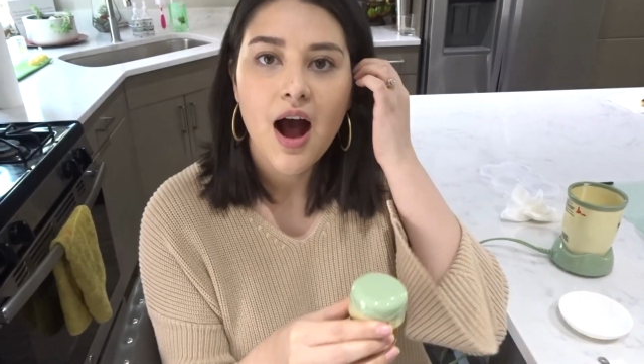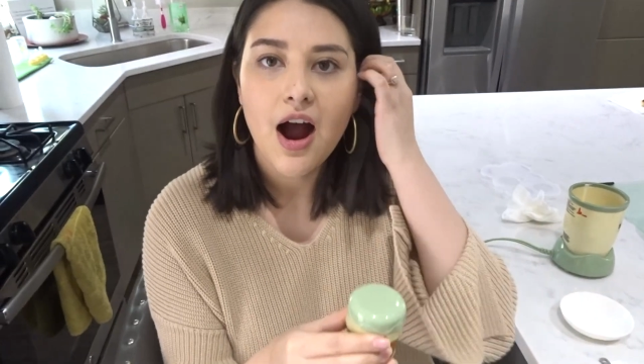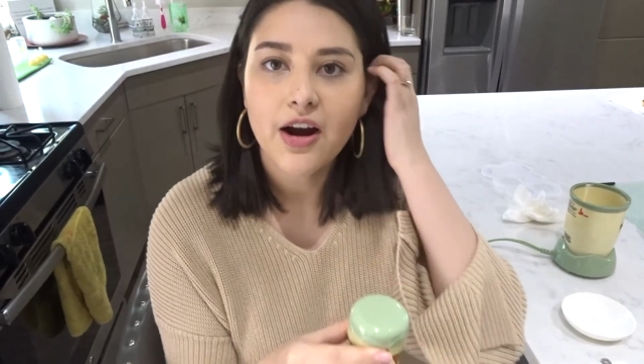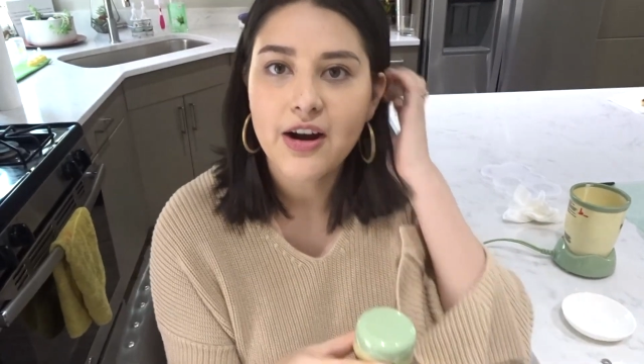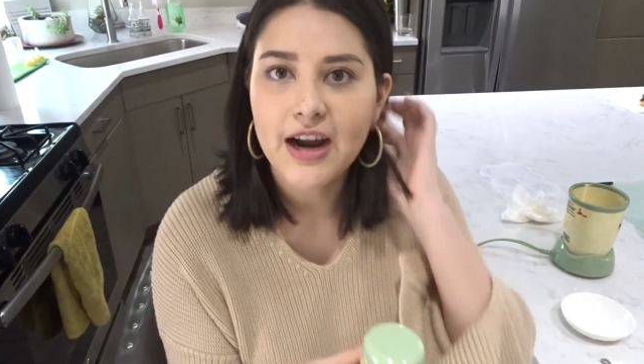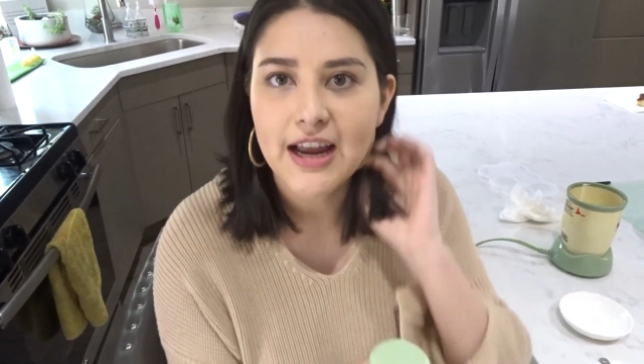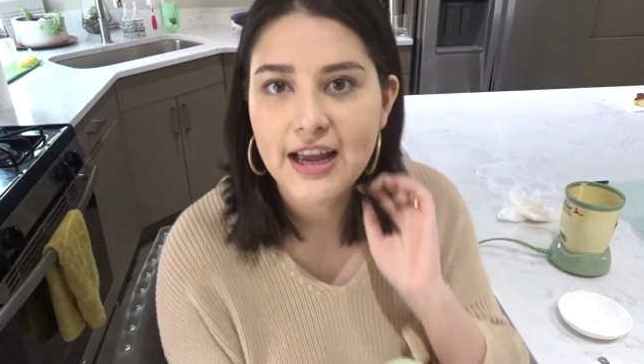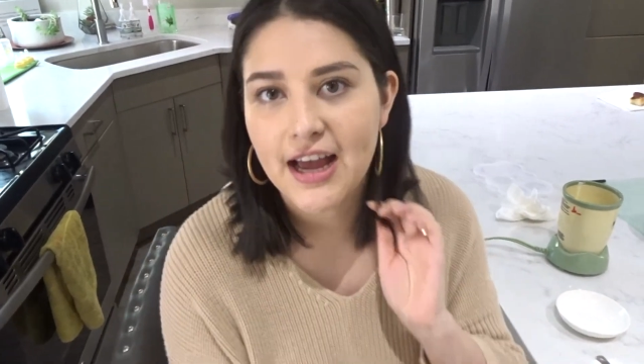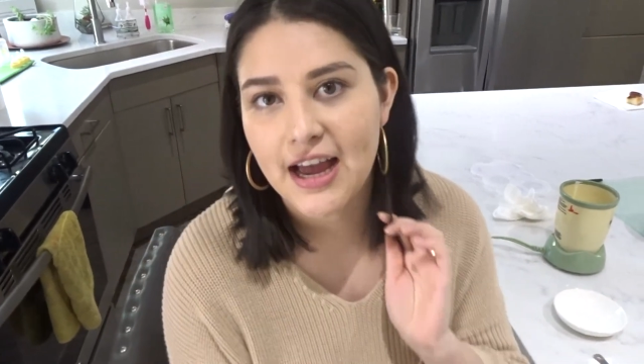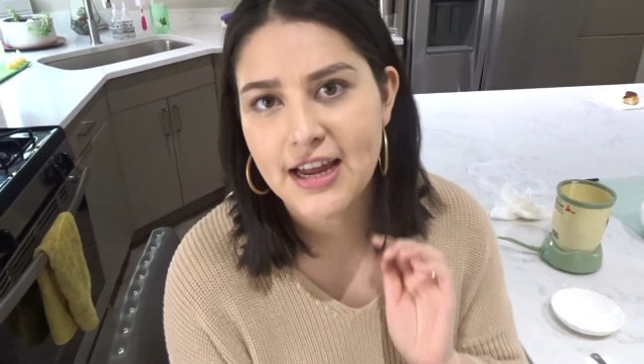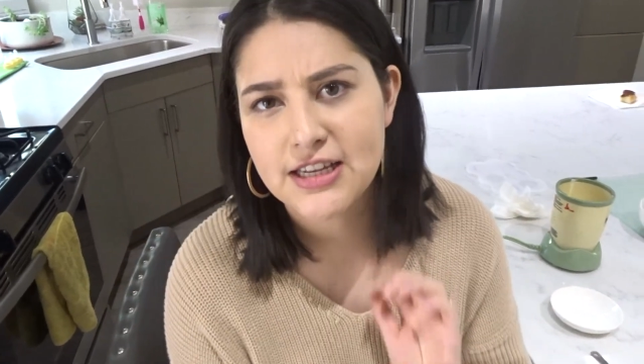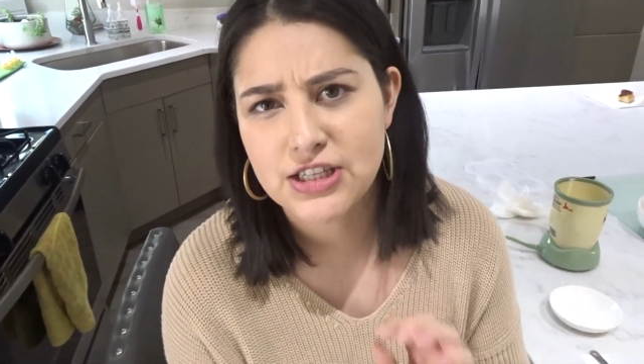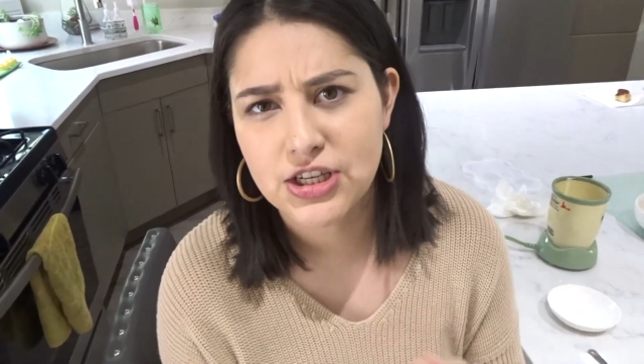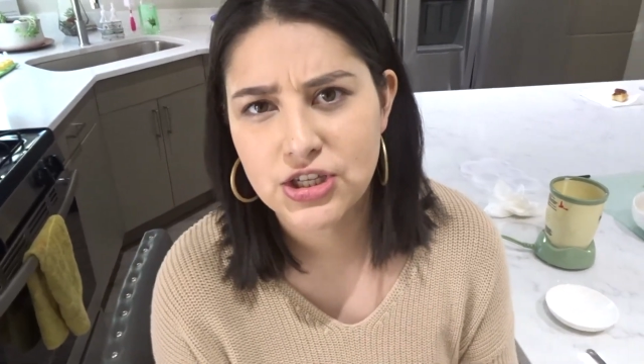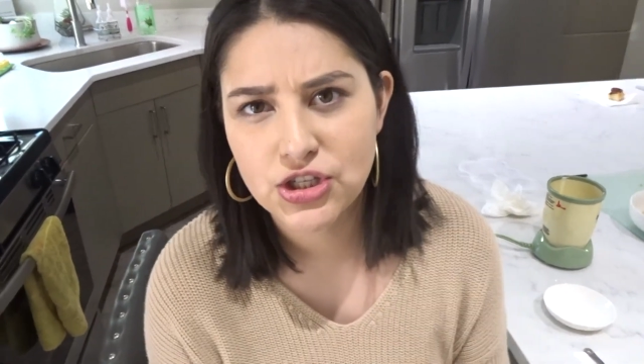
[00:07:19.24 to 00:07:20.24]
All right
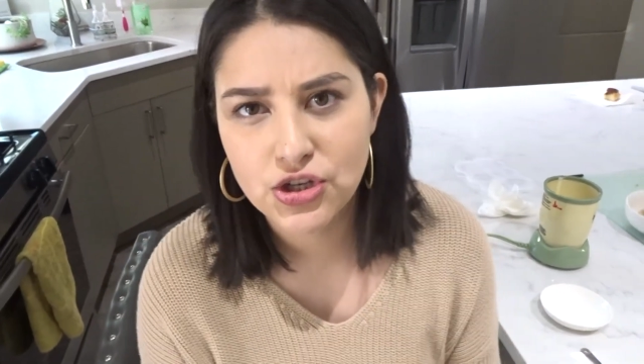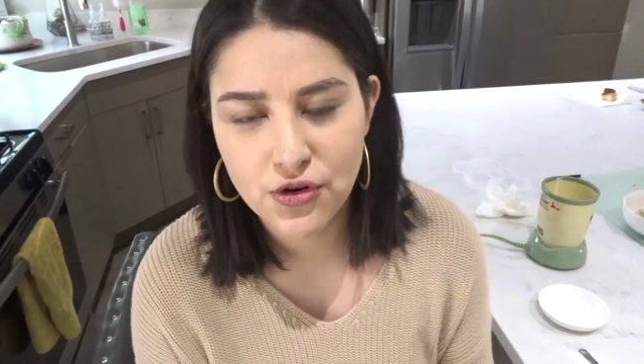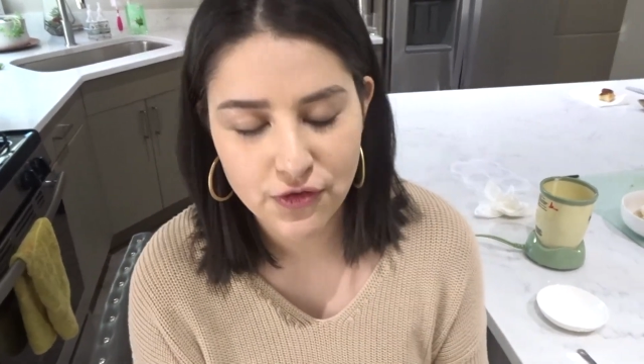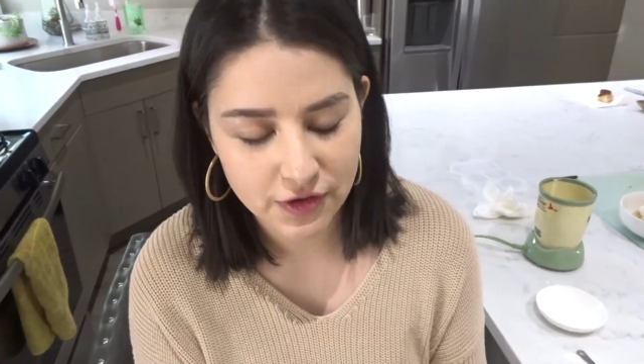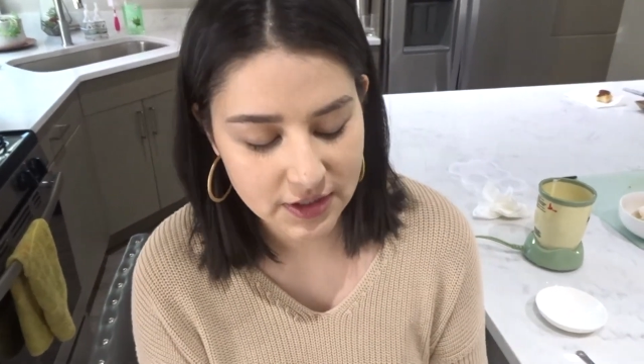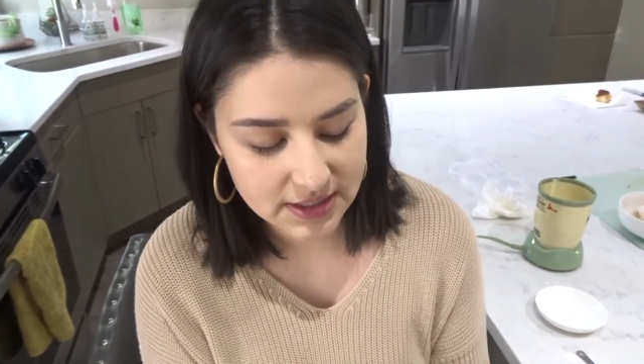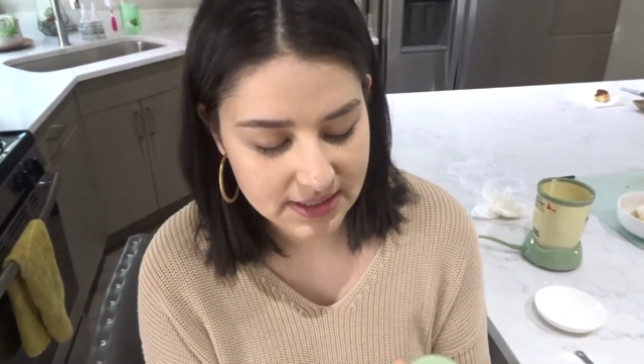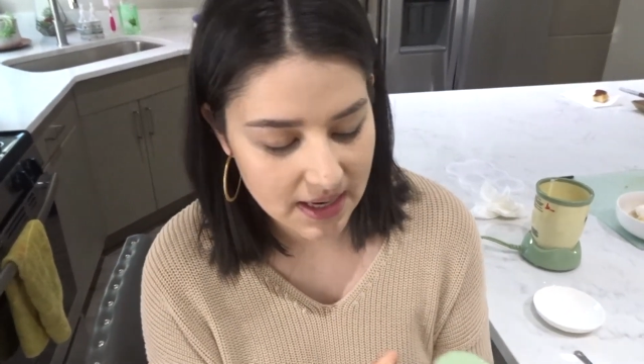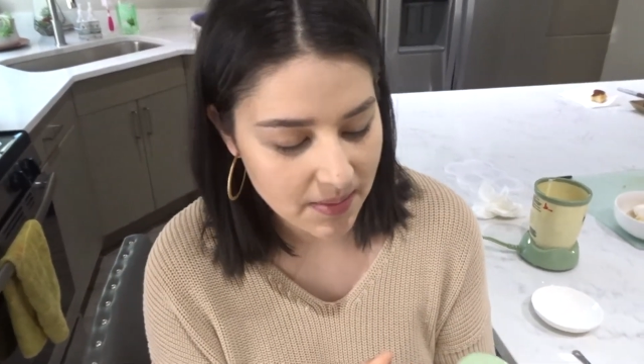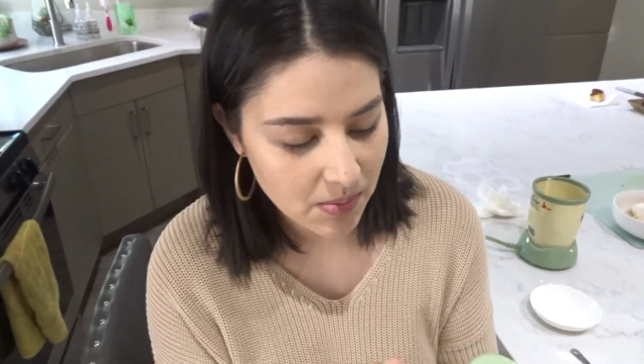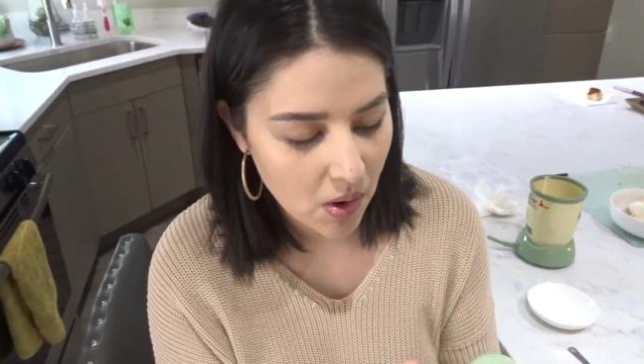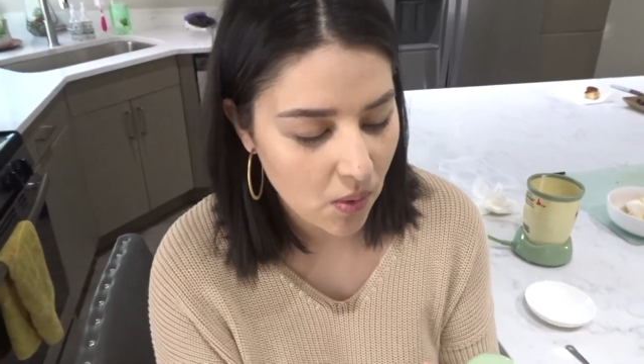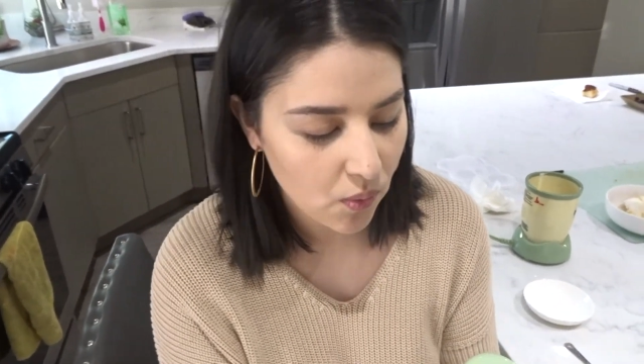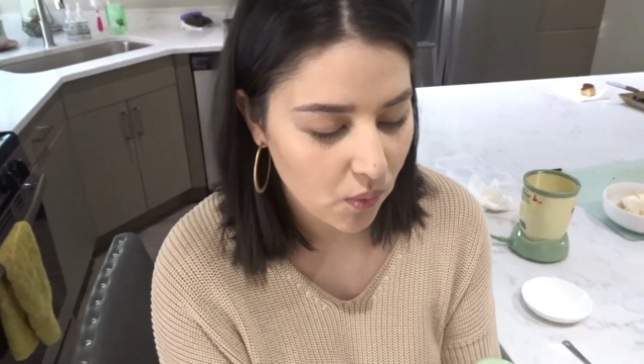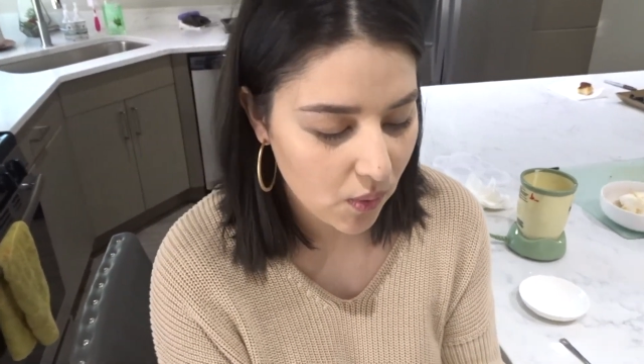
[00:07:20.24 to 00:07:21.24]
guys, so for
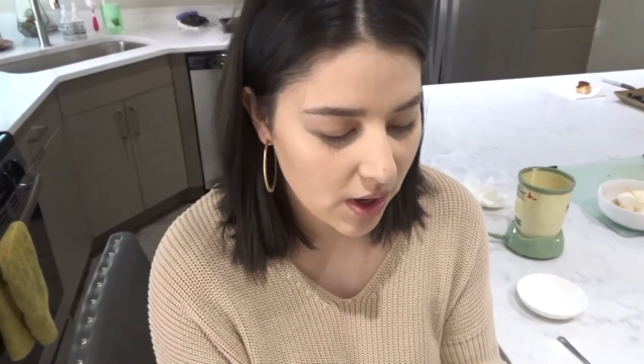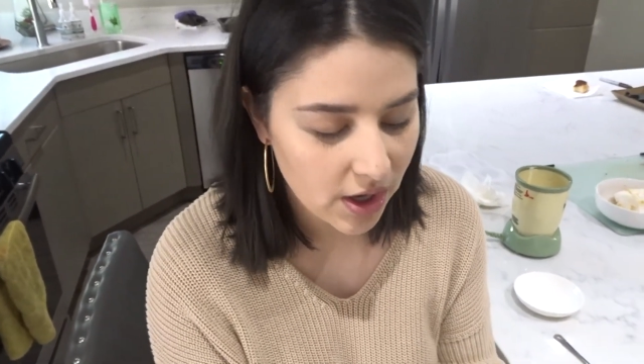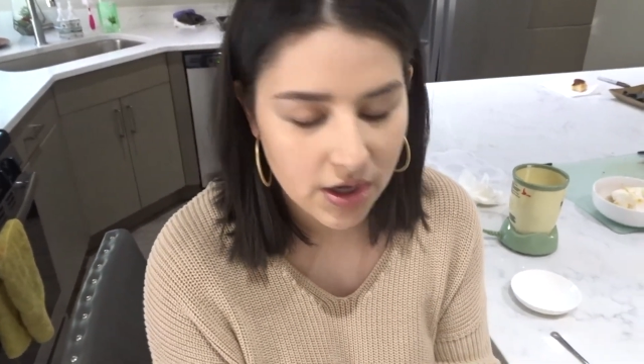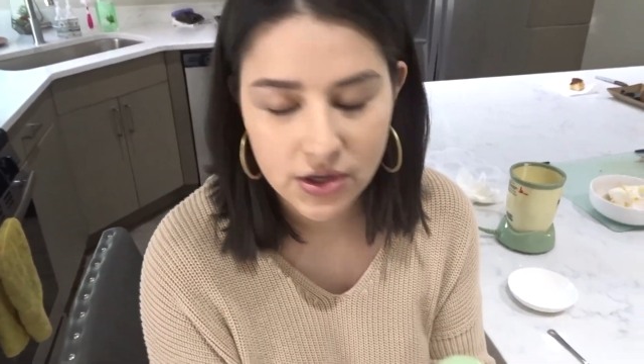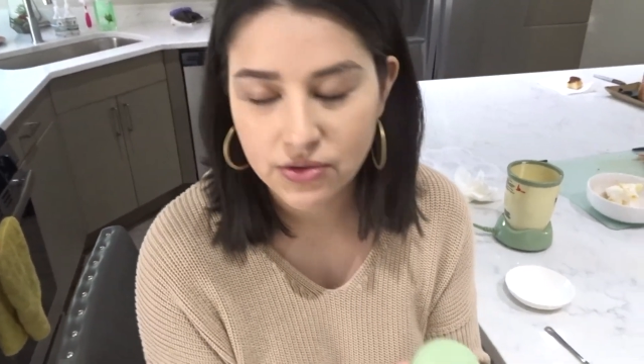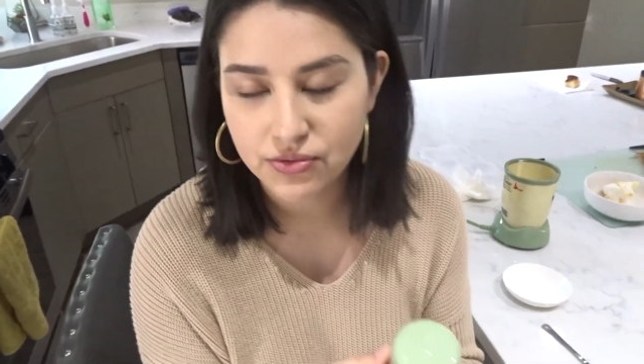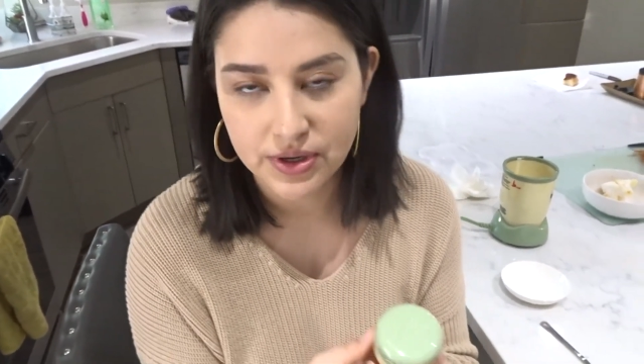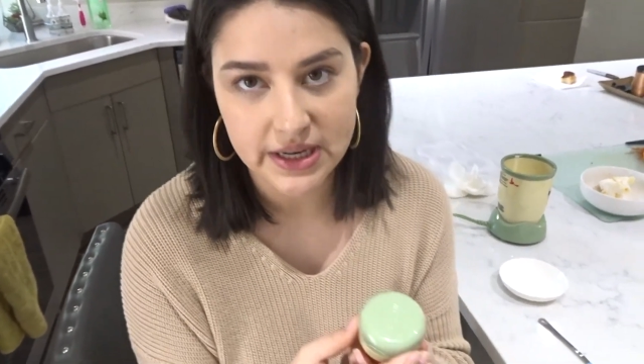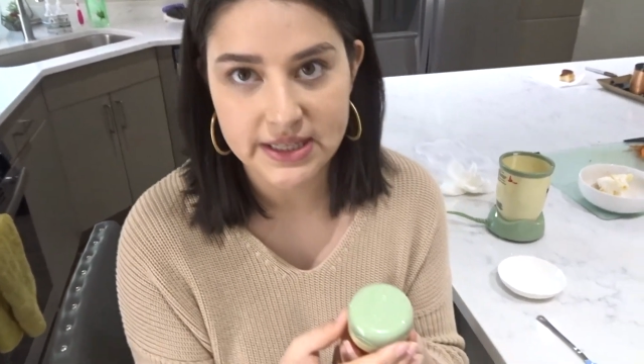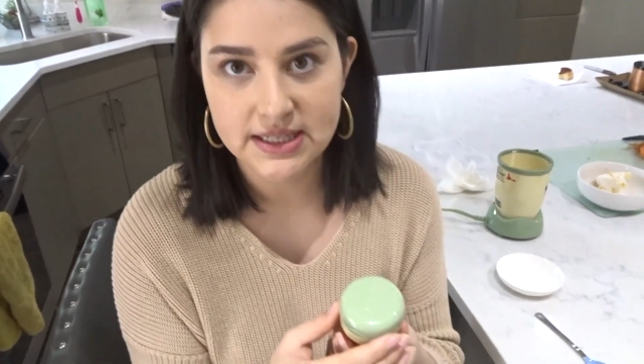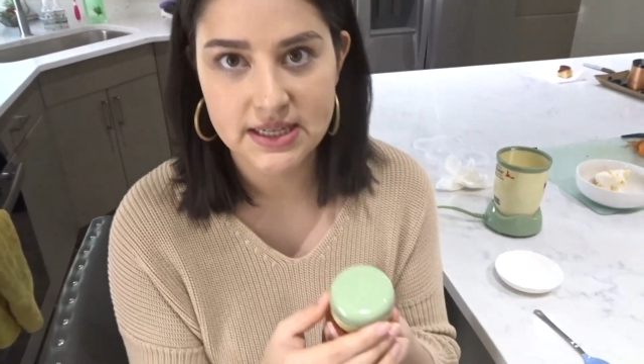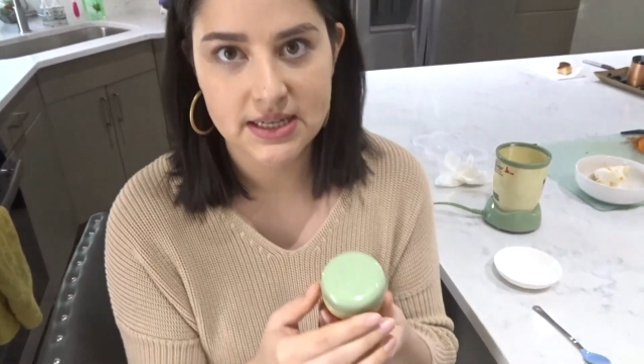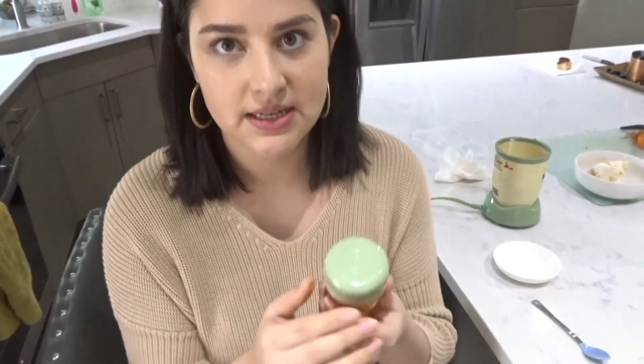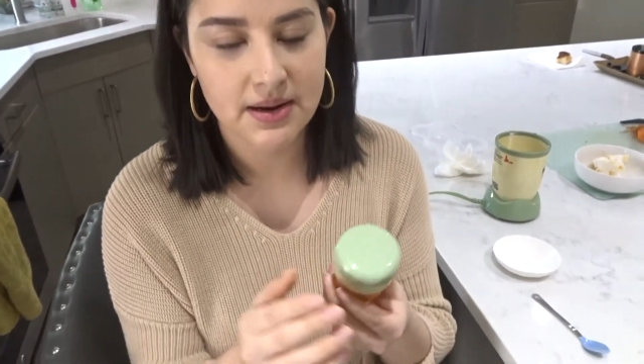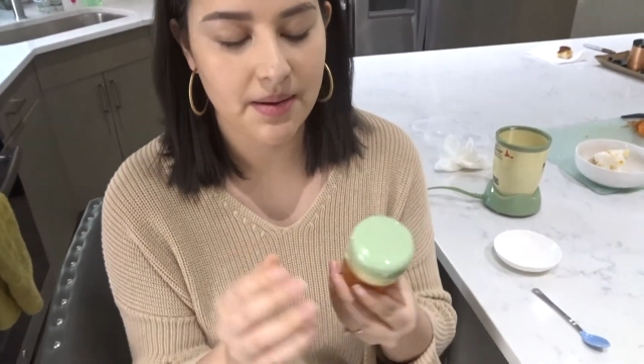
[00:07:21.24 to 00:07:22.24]
some weird
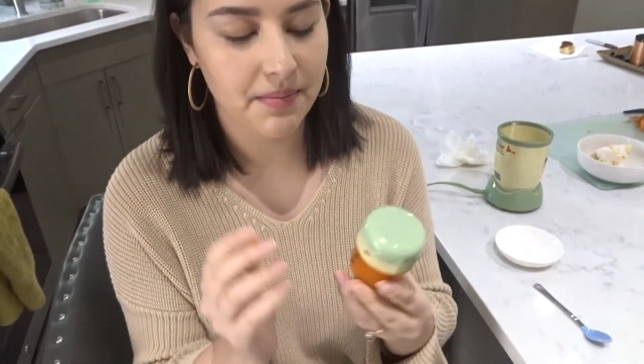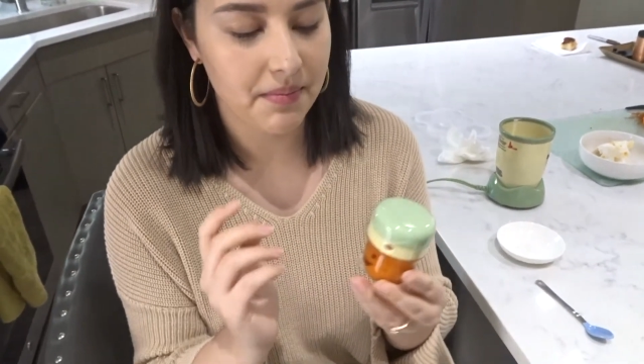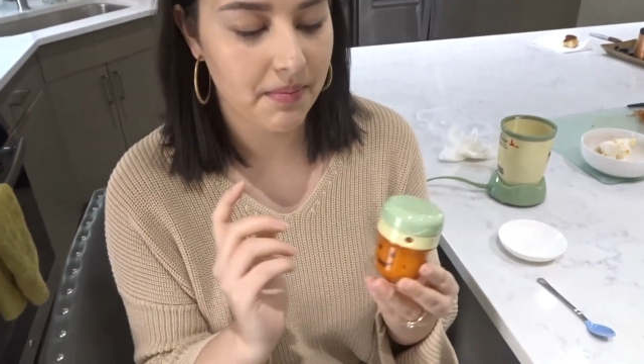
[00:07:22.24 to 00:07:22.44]
reason,